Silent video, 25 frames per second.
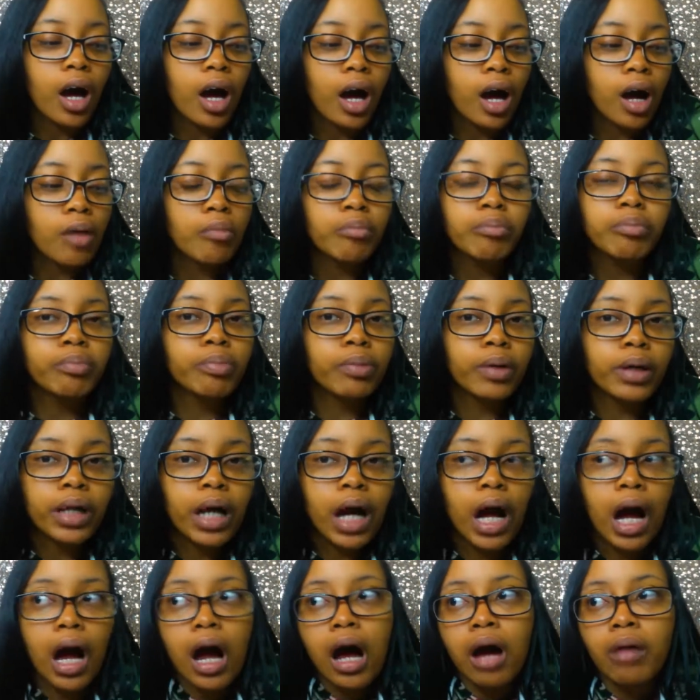Um, but
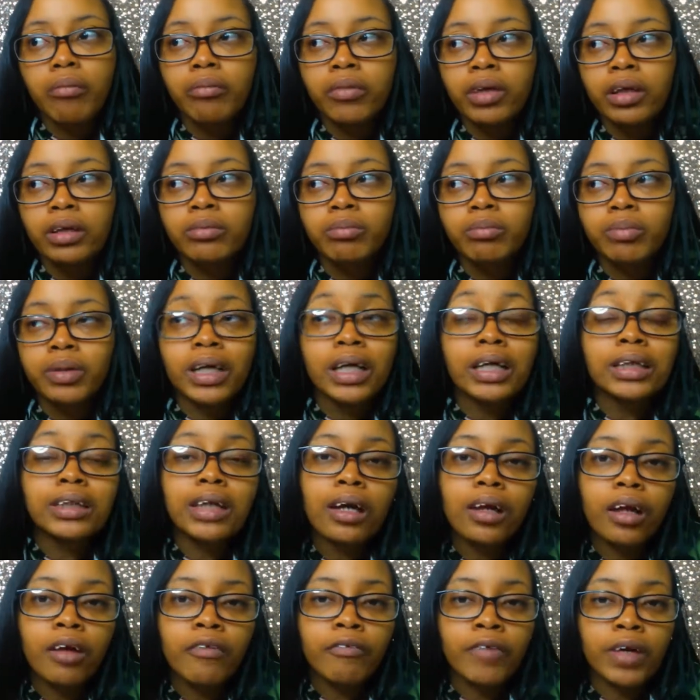I'm, because I
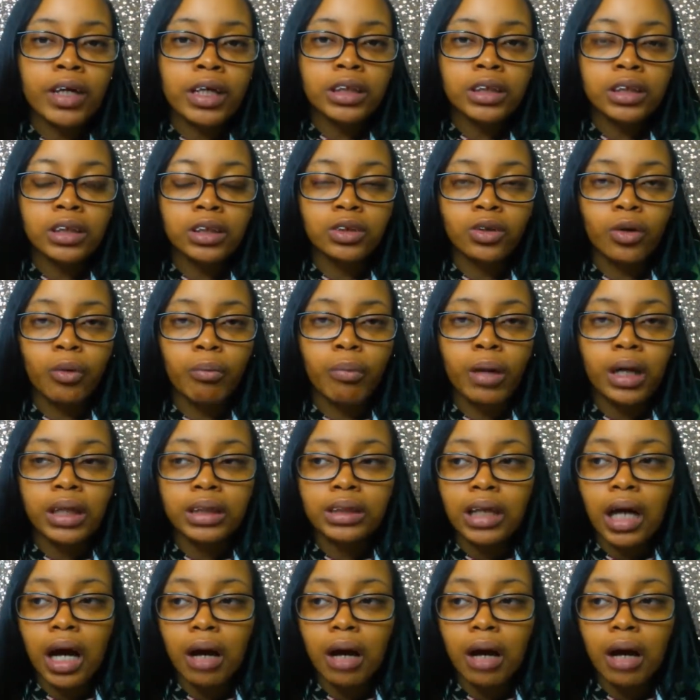love fantasy so much,